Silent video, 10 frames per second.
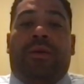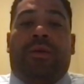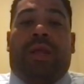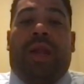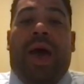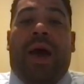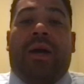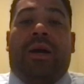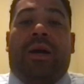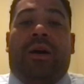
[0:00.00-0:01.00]
the
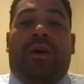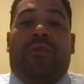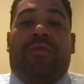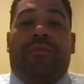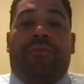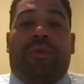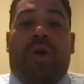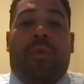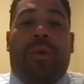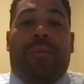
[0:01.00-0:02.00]
lack of
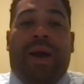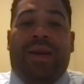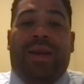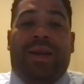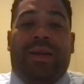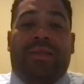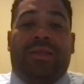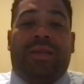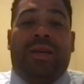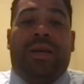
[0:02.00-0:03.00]

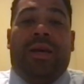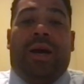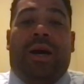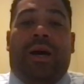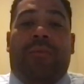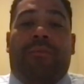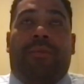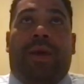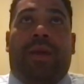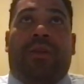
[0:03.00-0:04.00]
open-mindedness,
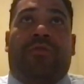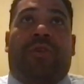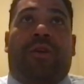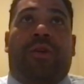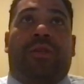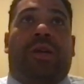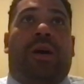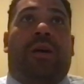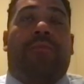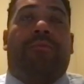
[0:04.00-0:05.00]
and as far as
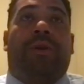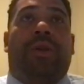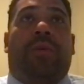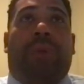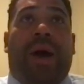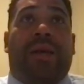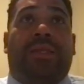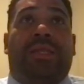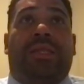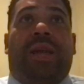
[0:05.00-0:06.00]

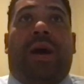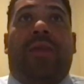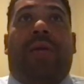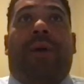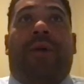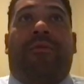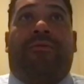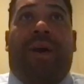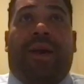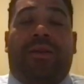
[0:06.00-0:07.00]
biases and how that might
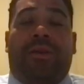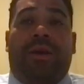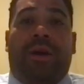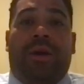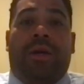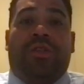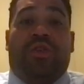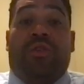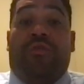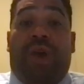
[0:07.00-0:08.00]
affect
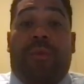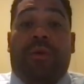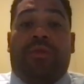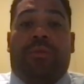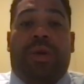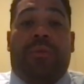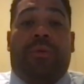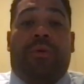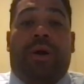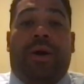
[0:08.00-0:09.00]
certain families or people.